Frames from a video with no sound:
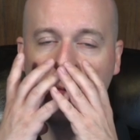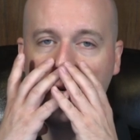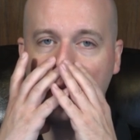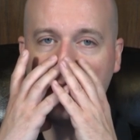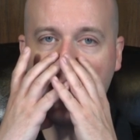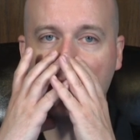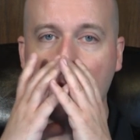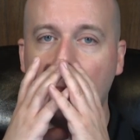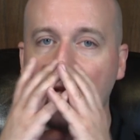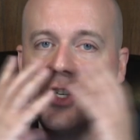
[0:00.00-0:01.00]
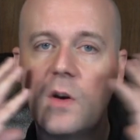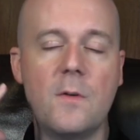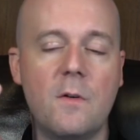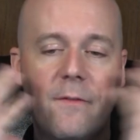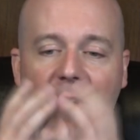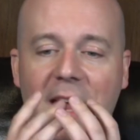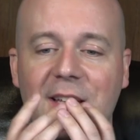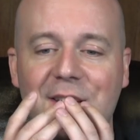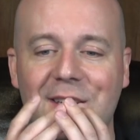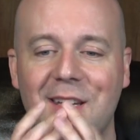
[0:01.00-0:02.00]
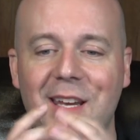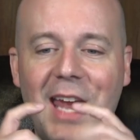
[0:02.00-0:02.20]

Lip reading: where it's actually a picture of your face